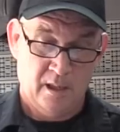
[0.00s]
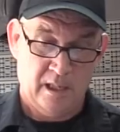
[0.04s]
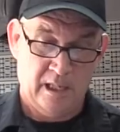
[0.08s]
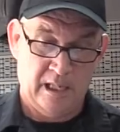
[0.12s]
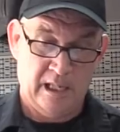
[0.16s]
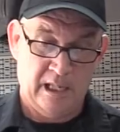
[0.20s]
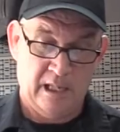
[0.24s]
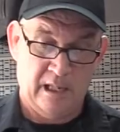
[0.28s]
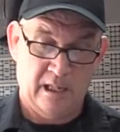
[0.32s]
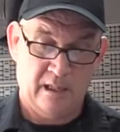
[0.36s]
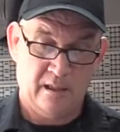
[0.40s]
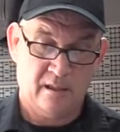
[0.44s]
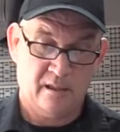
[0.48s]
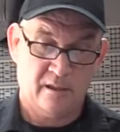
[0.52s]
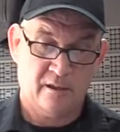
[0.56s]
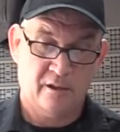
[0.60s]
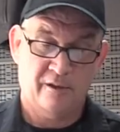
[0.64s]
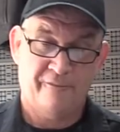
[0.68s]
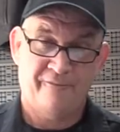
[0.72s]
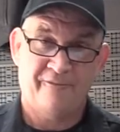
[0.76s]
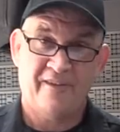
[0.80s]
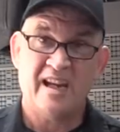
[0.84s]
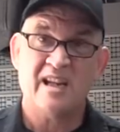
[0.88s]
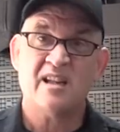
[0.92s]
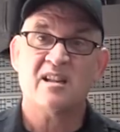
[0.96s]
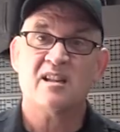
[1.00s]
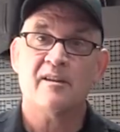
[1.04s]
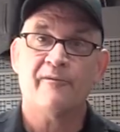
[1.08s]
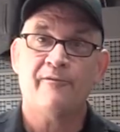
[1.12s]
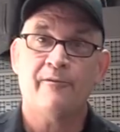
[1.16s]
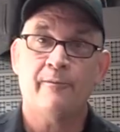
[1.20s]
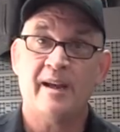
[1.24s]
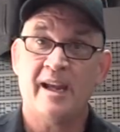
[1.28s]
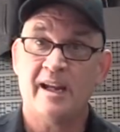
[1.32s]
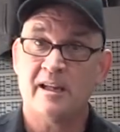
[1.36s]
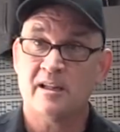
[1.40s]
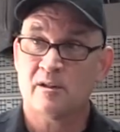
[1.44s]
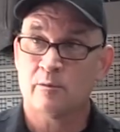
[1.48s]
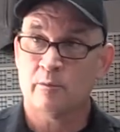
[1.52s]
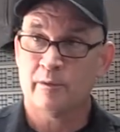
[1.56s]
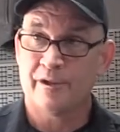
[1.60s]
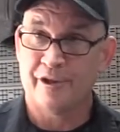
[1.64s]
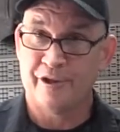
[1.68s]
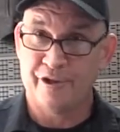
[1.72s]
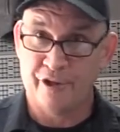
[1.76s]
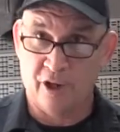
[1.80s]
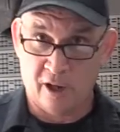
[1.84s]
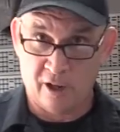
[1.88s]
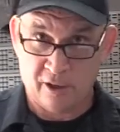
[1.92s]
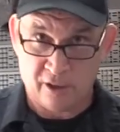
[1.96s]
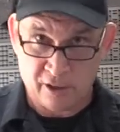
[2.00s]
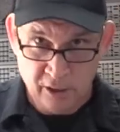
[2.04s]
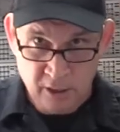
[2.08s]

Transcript: and stood face to face with a dark